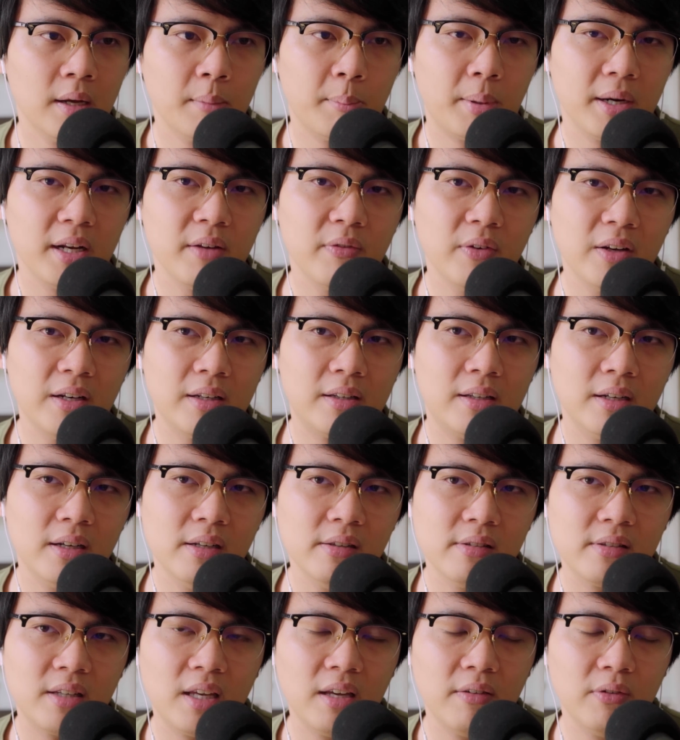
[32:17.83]
But if it
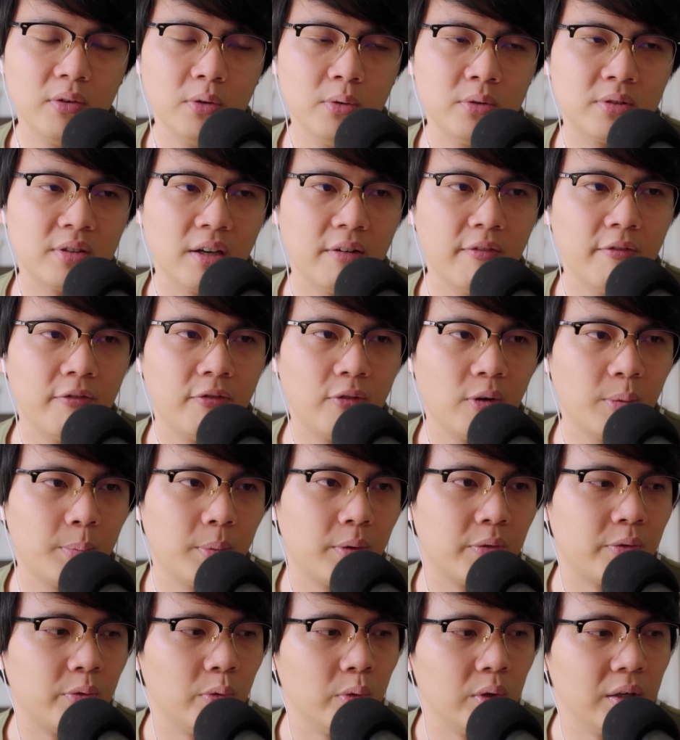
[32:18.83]
does give you some form
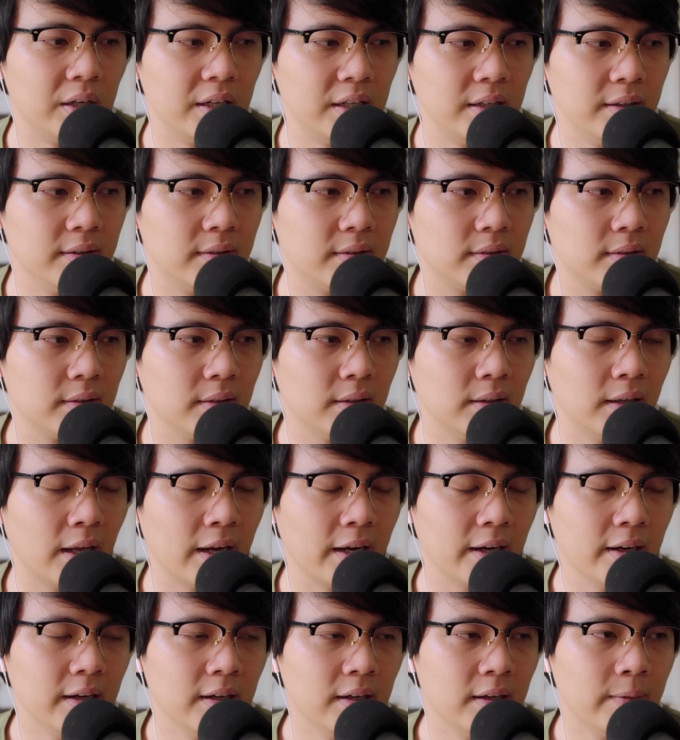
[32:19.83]
of release,
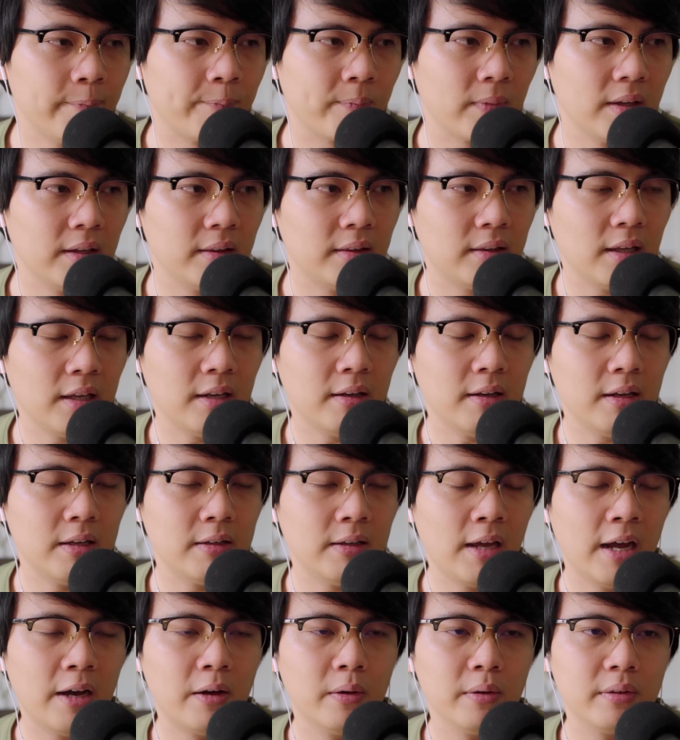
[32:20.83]
like
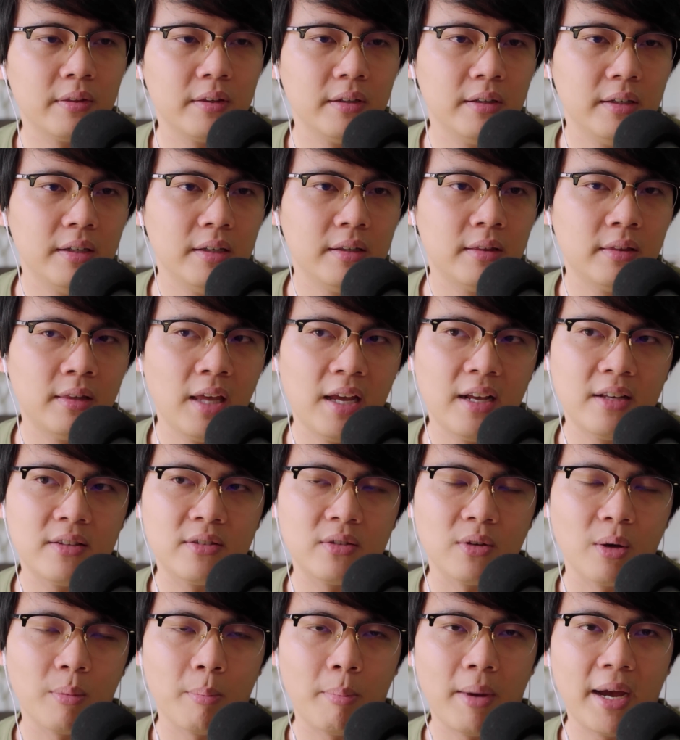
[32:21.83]
it healthily
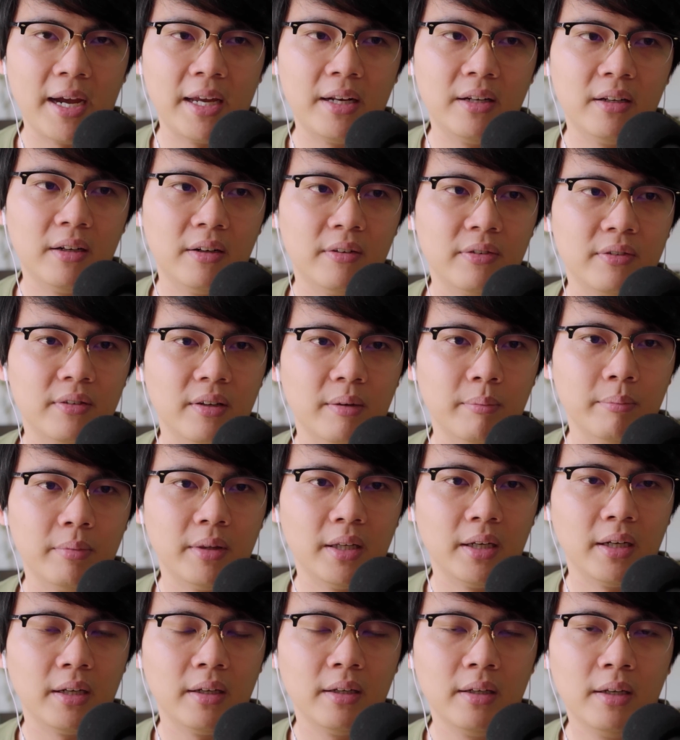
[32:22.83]
takes your mind off
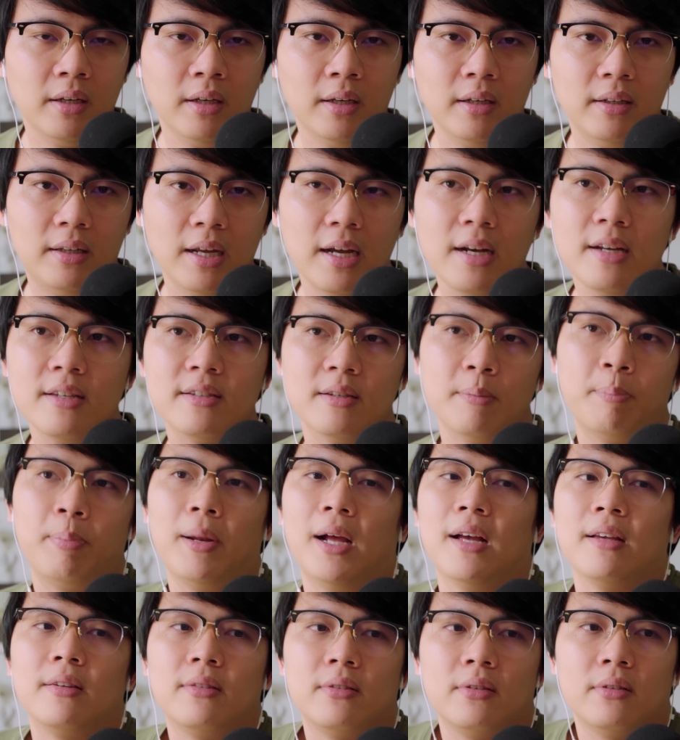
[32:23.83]
something, that is a
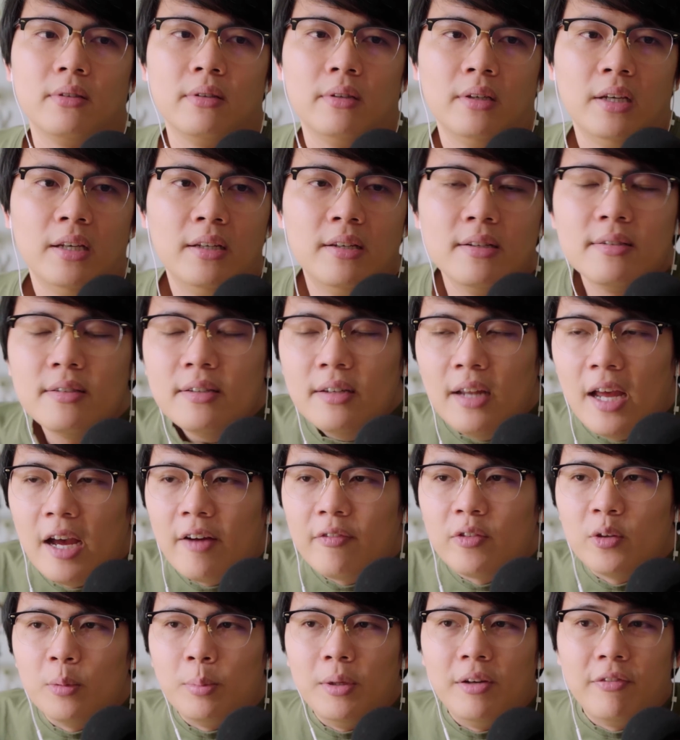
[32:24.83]
plus. It doesn't
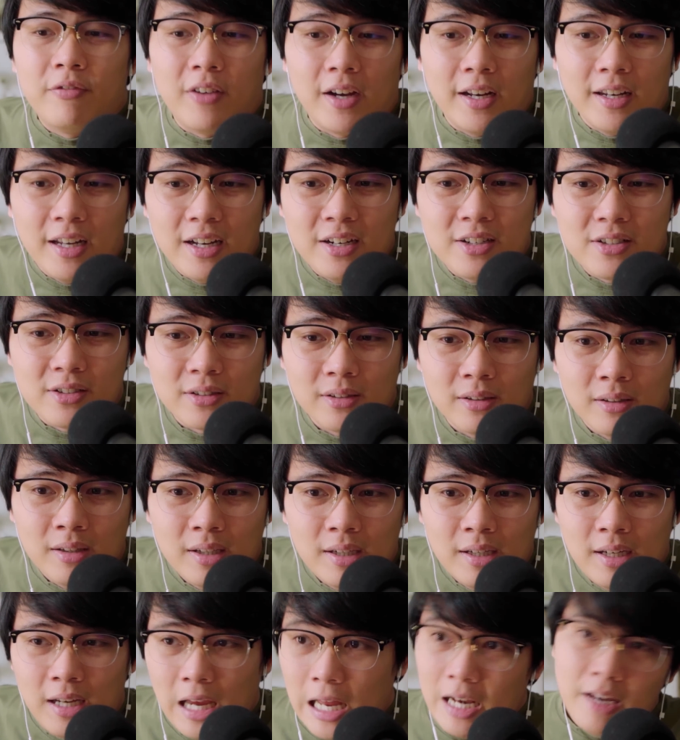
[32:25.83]
have to be financial.
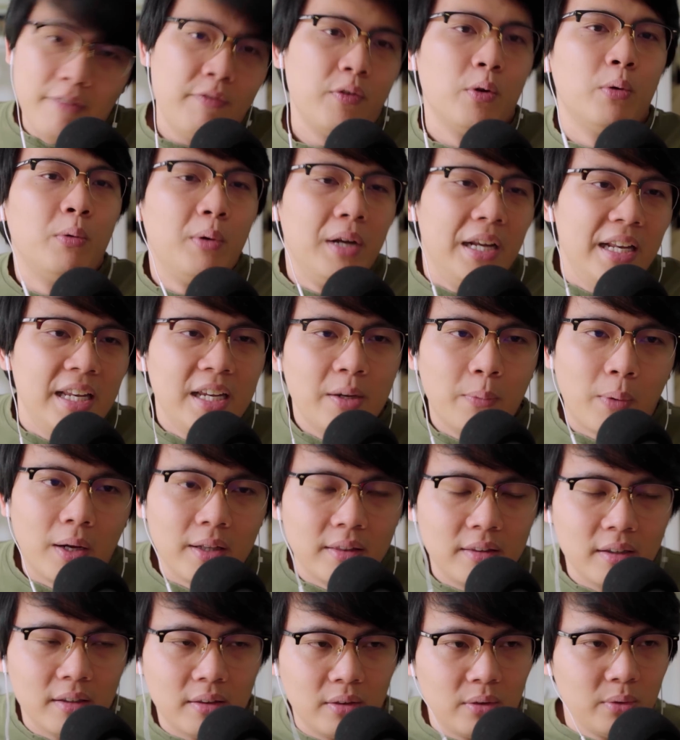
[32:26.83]
And if you really
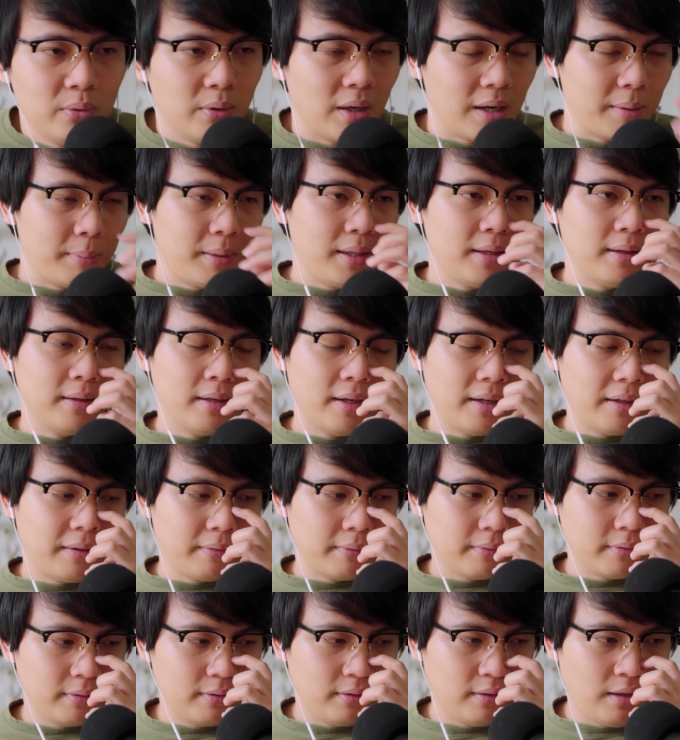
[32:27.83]
wanted to, I mean, like
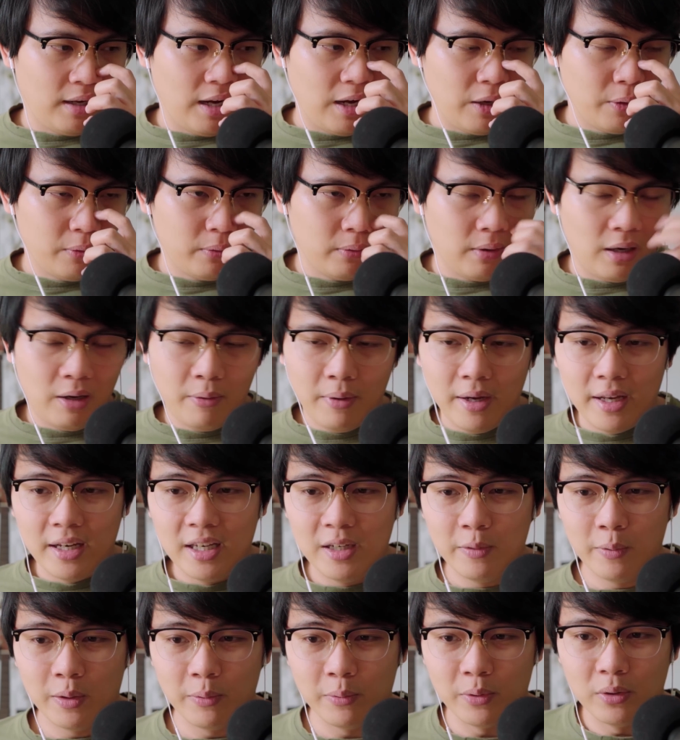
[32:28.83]
how
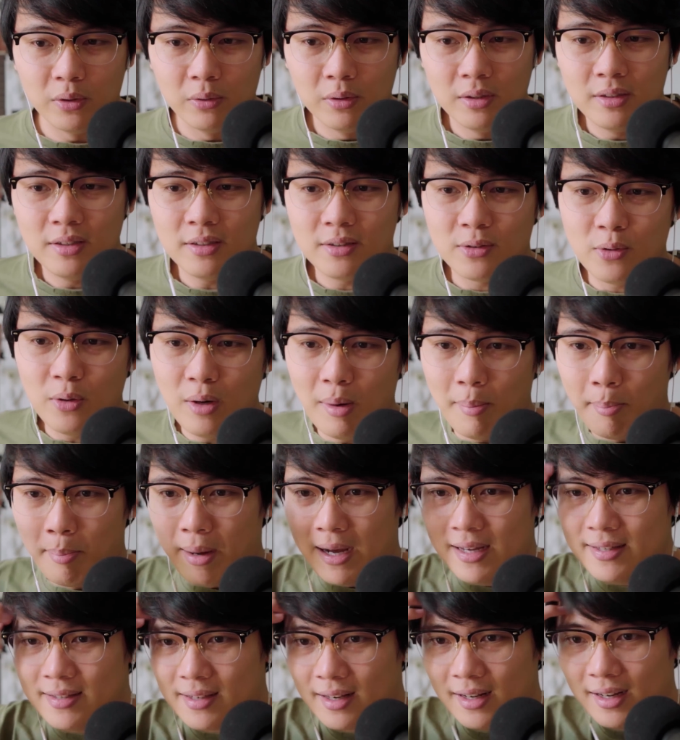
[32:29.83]
anyone would do it, just go and
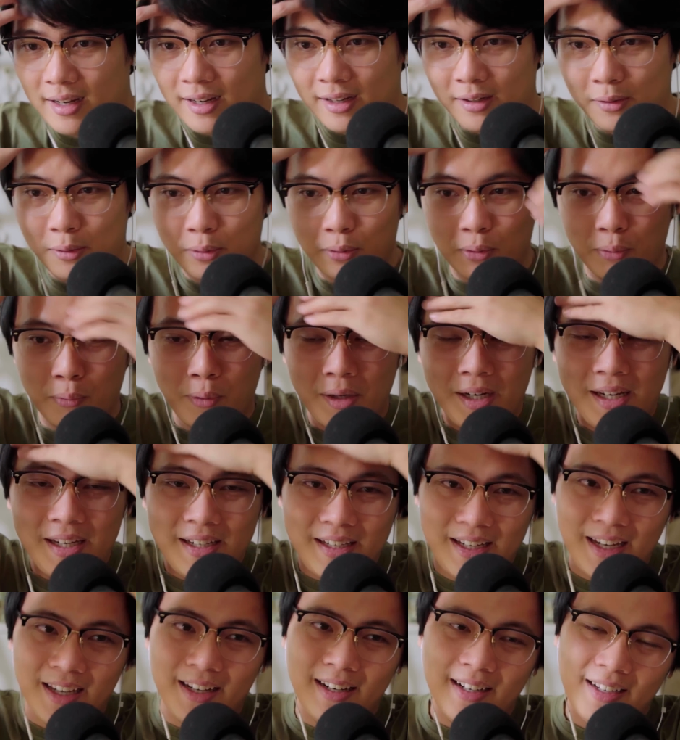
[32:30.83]
busk lah, to really
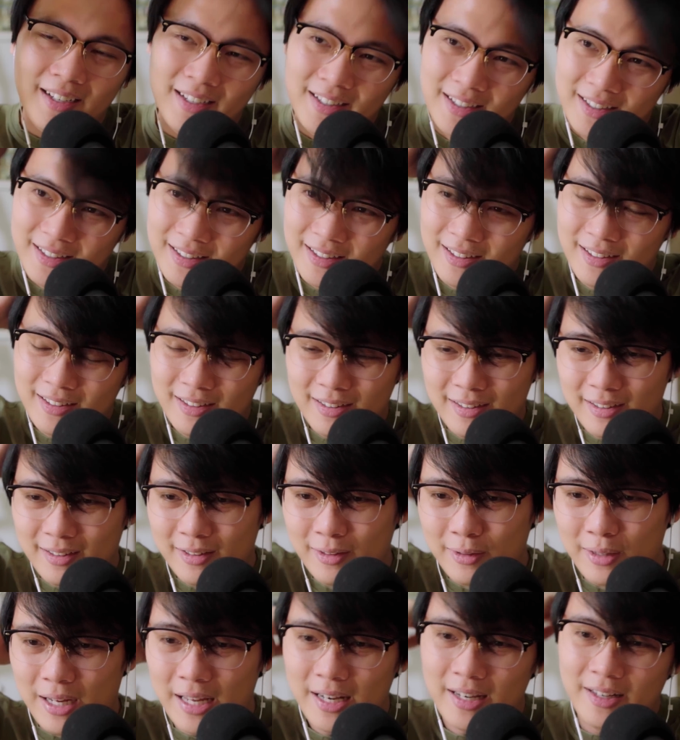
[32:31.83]
get
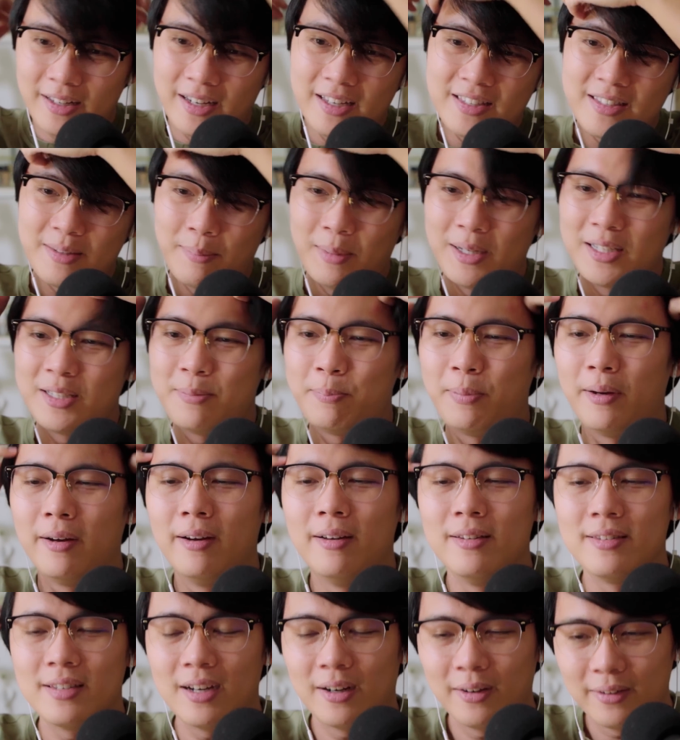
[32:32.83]
some
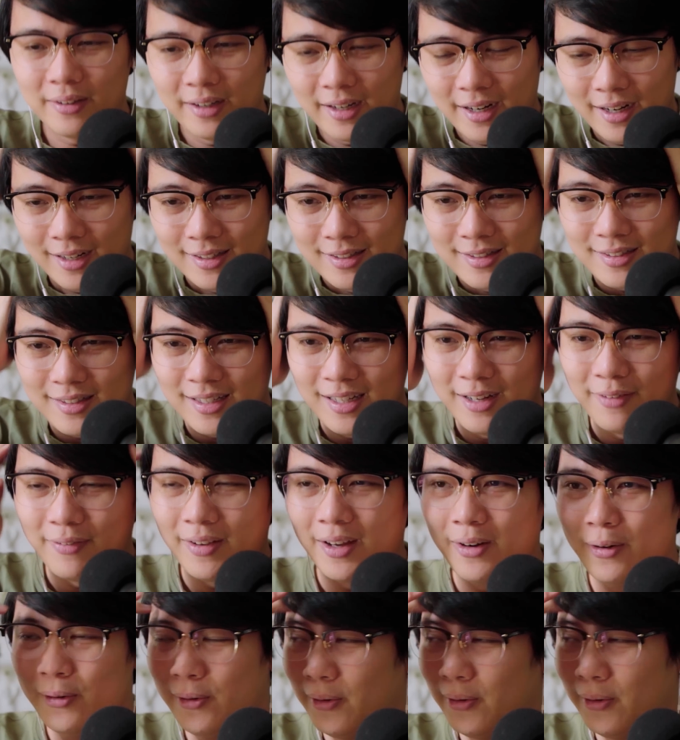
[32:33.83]
experience out there and see if like,